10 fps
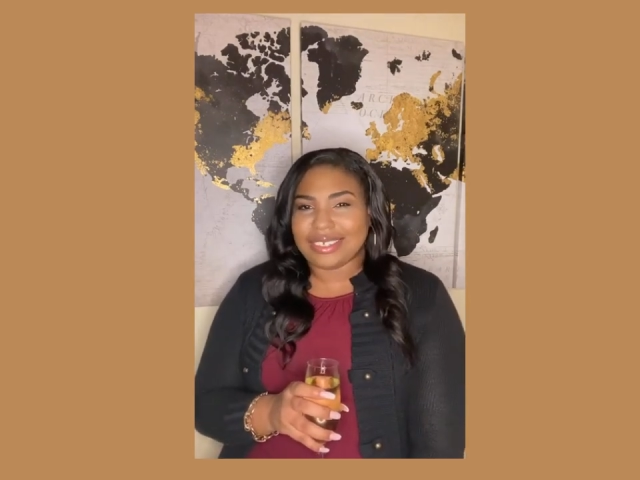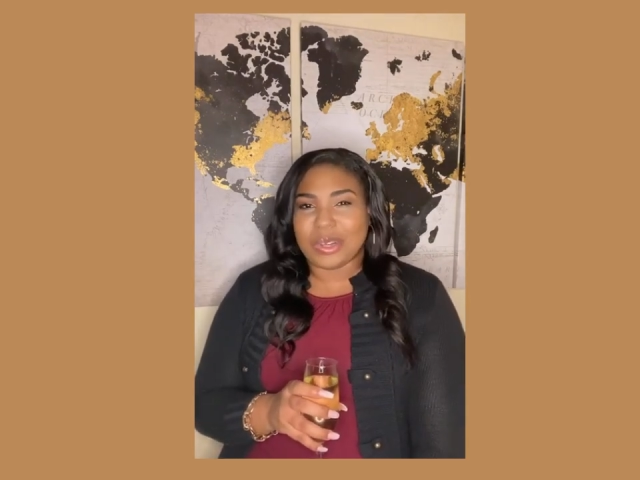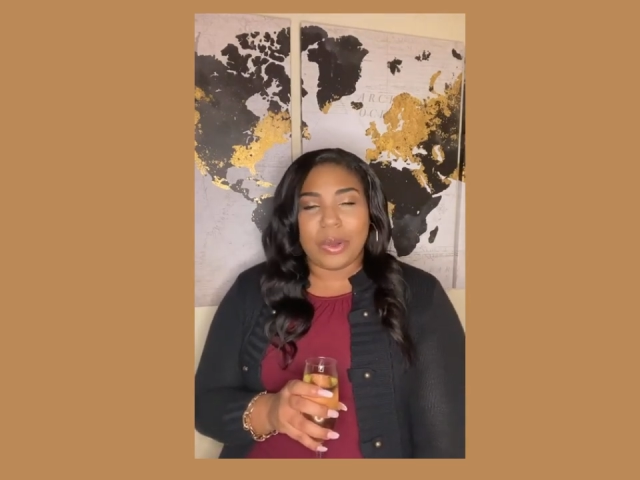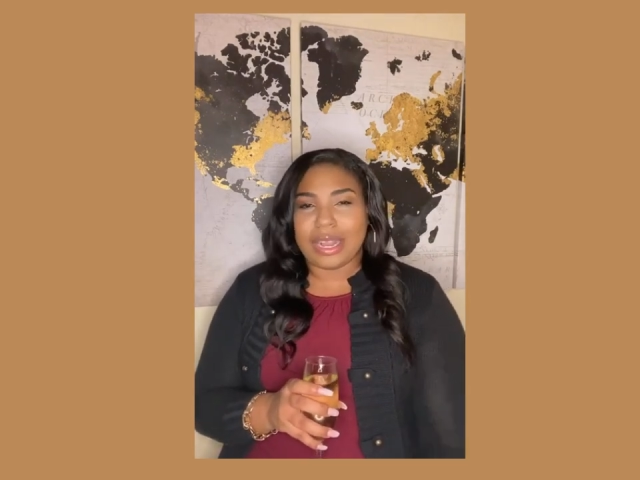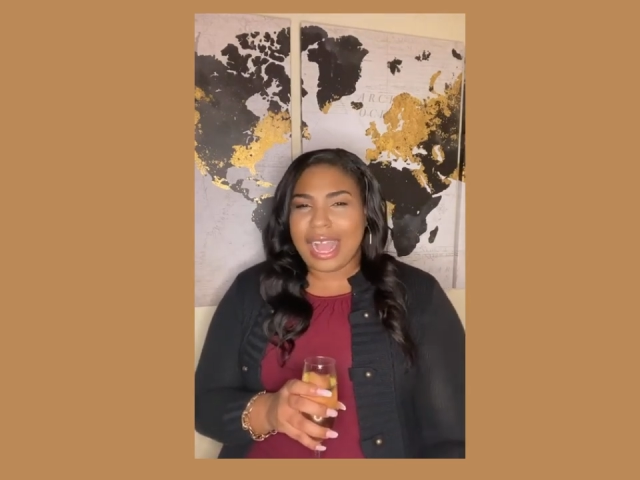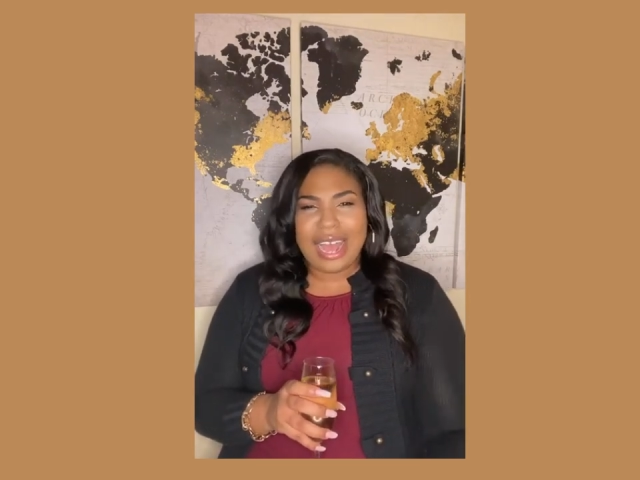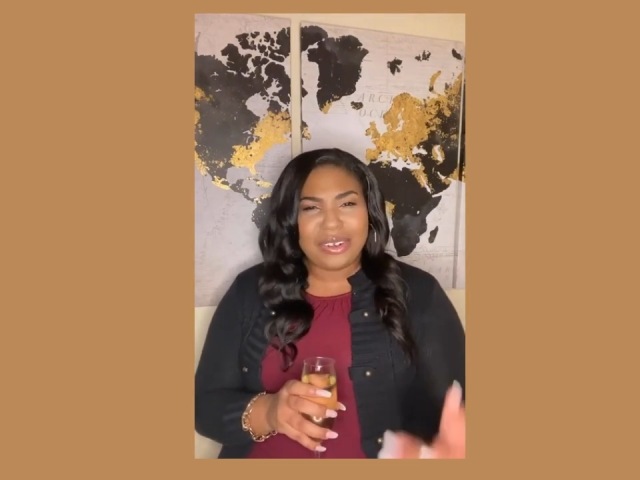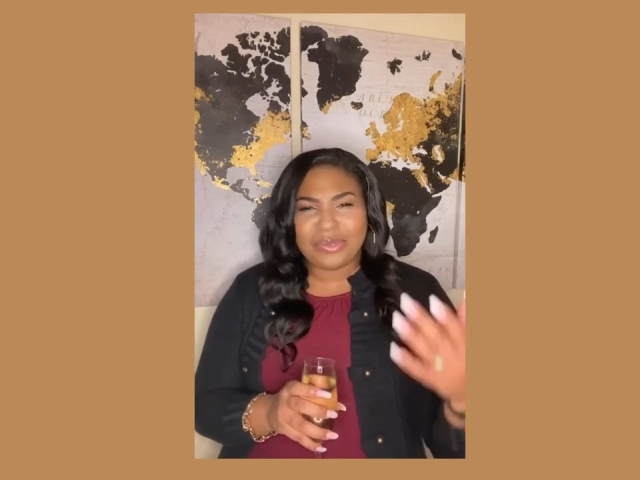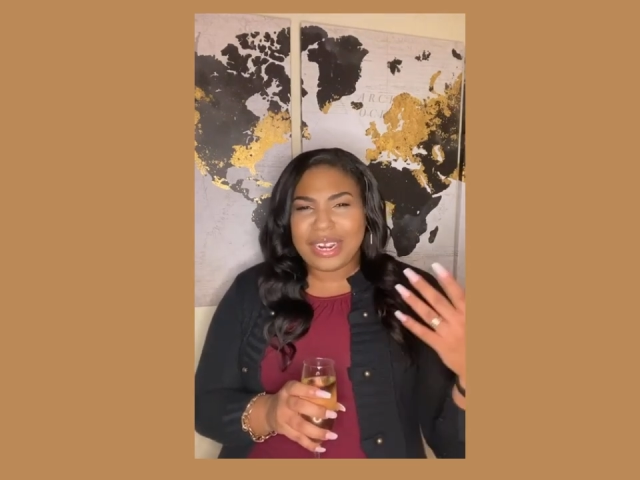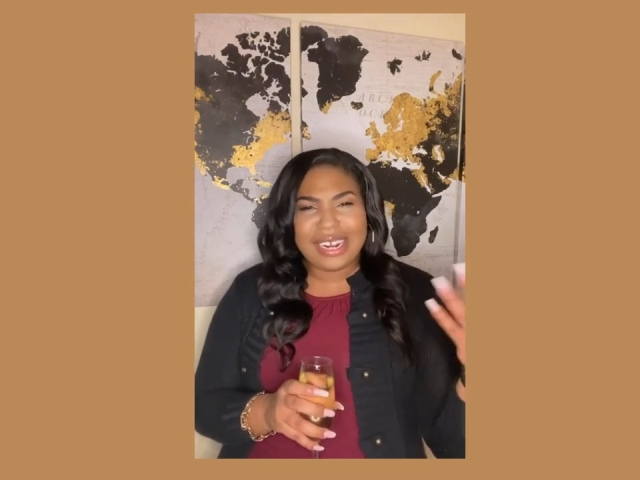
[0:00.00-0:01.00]
I
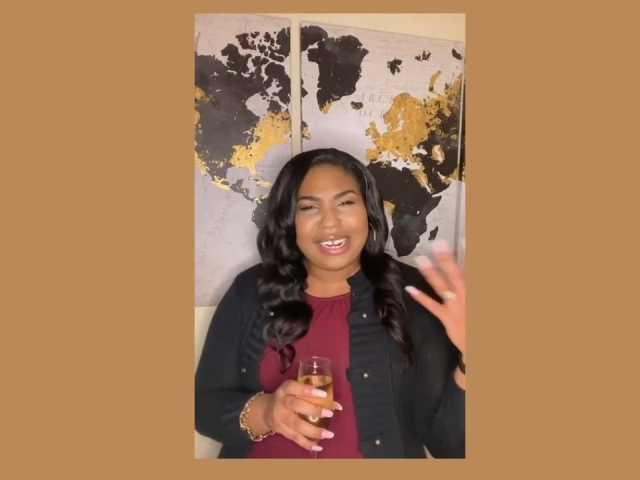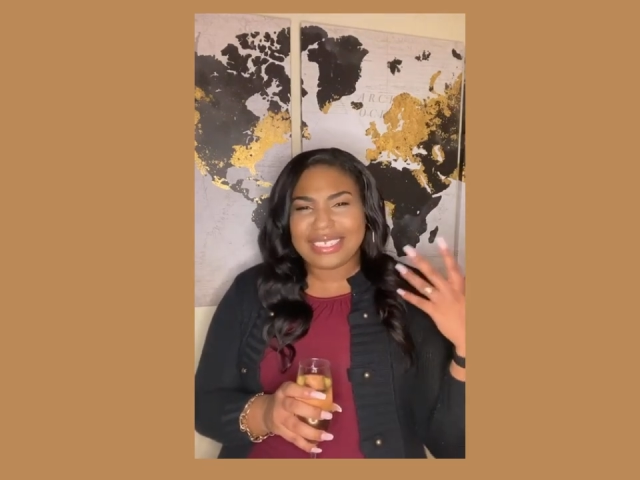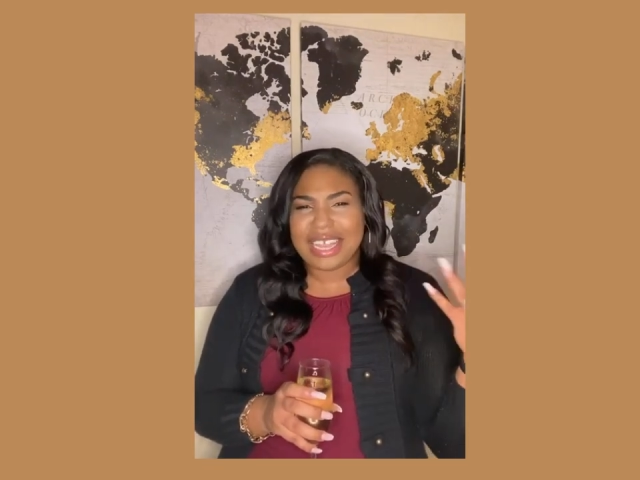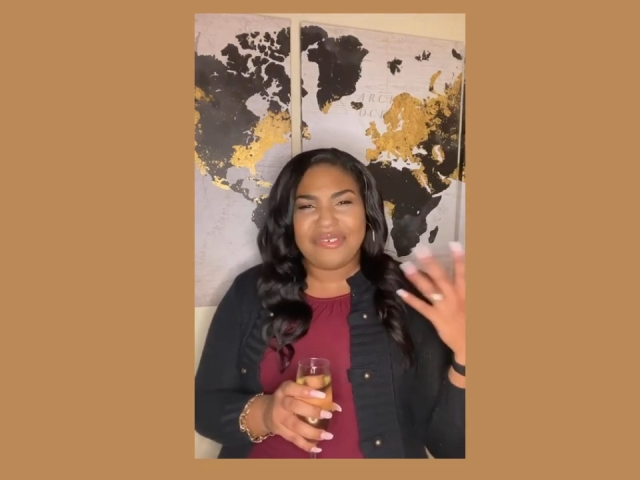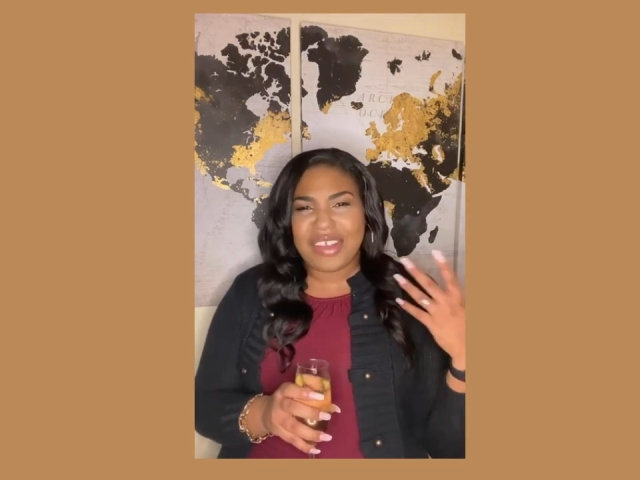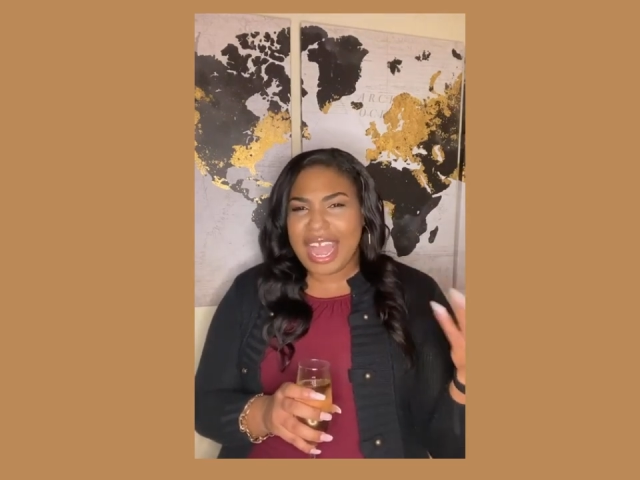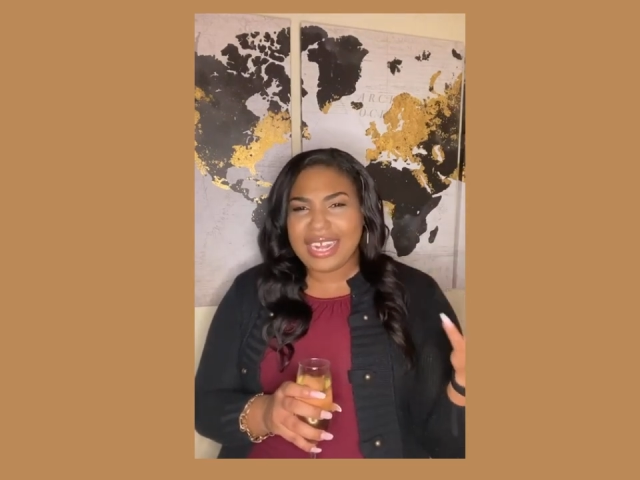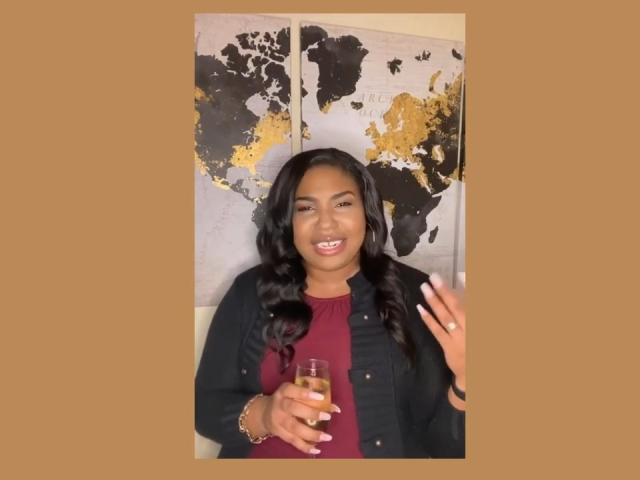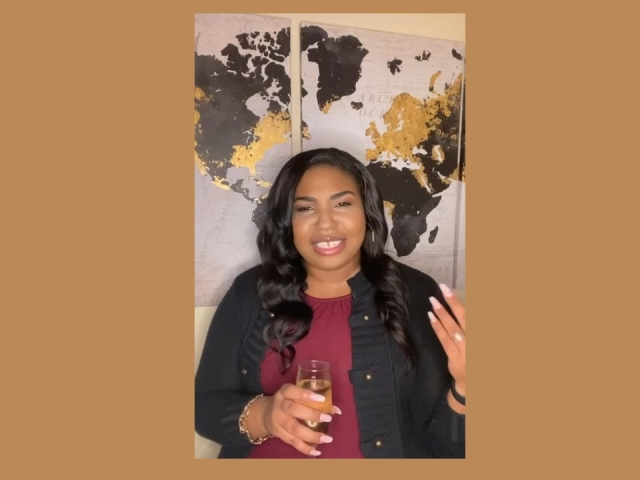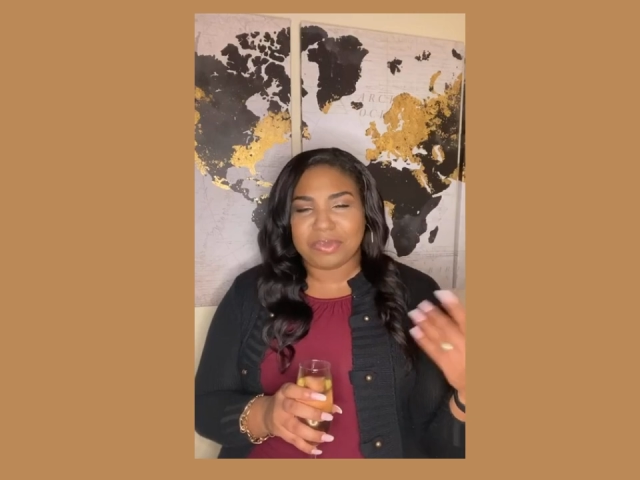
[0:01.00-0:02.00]
don't, where is he
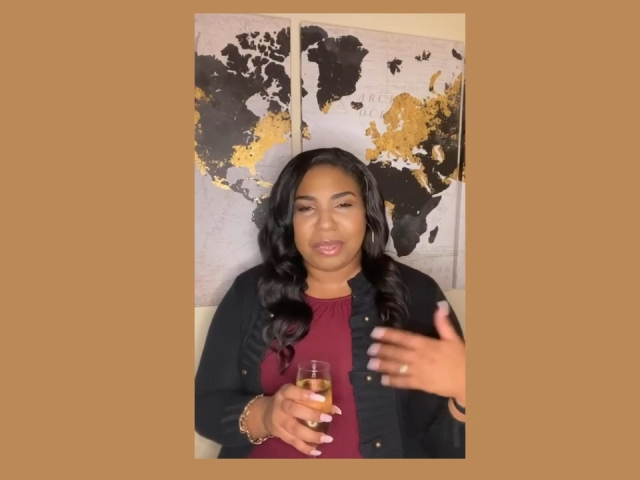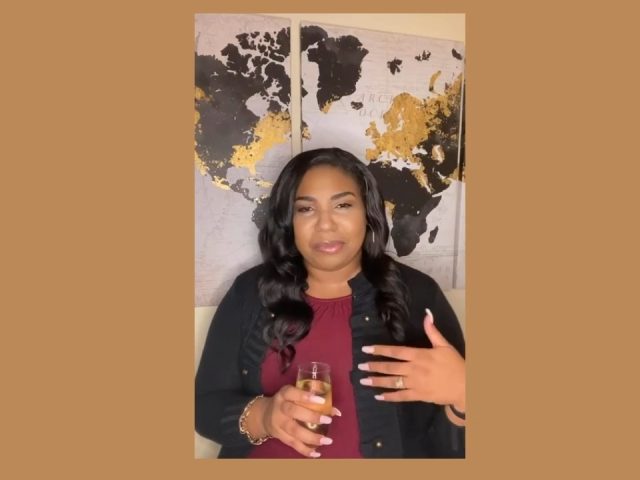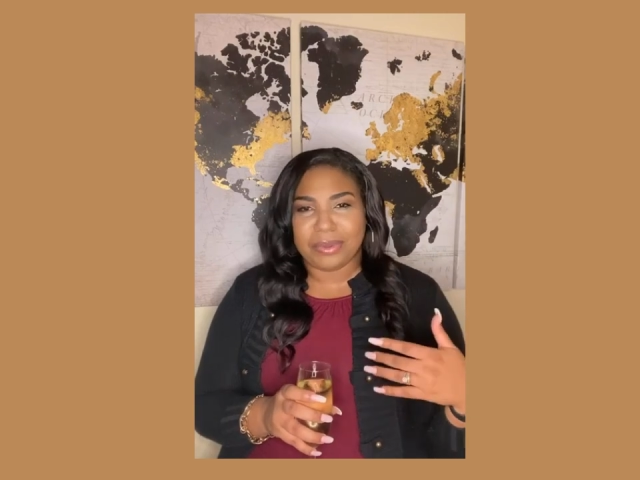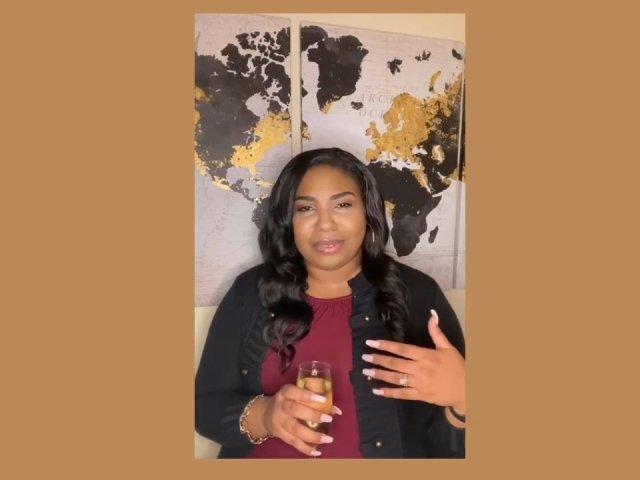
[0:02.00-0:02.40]
finding these people?